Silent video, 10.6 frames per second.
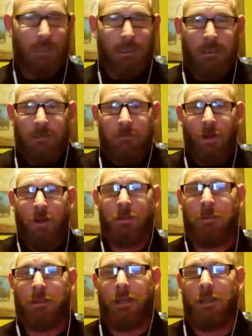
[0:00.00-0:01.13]
and it dawned on me
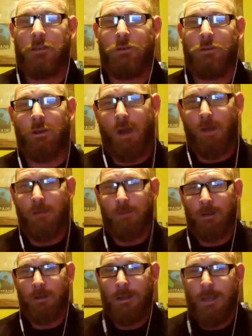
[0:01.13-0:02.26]
that I could do an
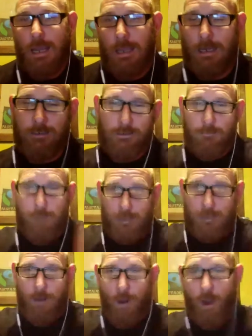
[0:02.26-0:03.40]
offer, and I just made
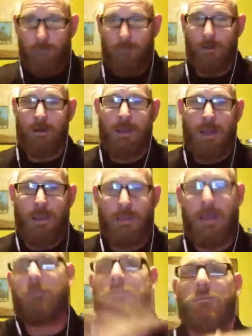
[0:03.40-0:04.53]
the offer, and that was the